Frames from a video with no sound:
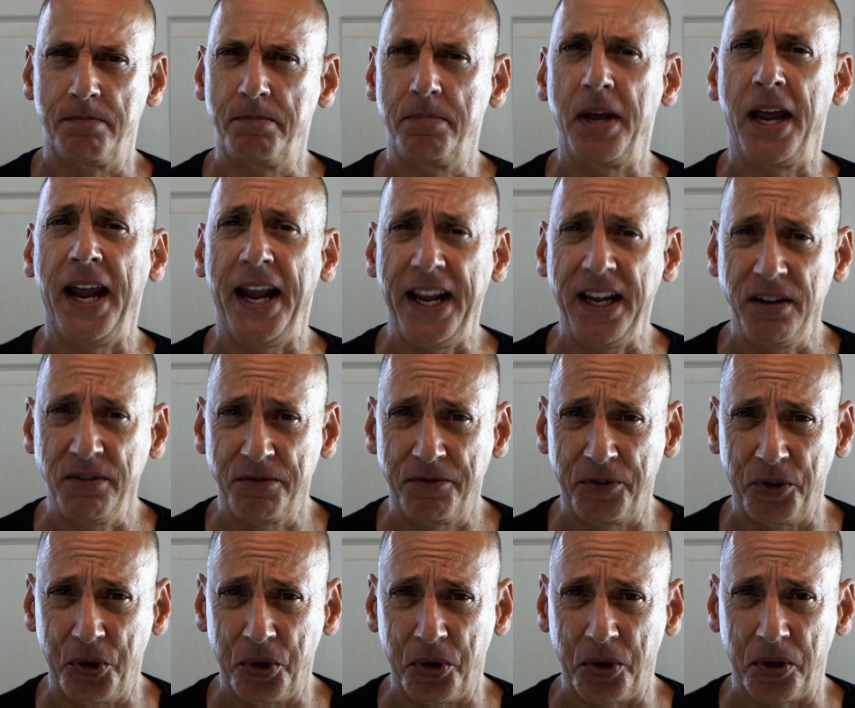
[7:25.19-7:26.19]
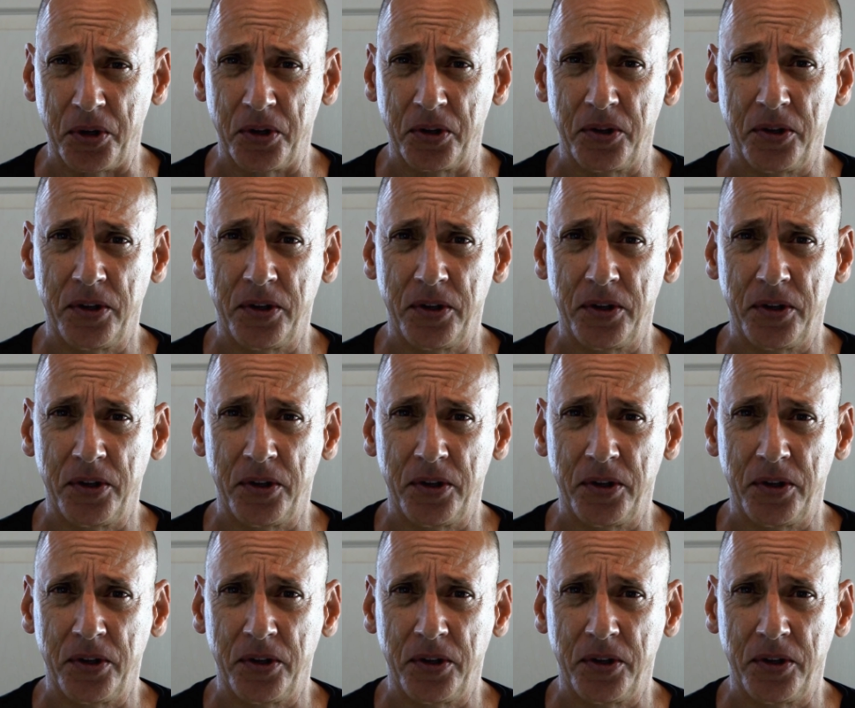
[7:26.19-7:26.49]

Painful,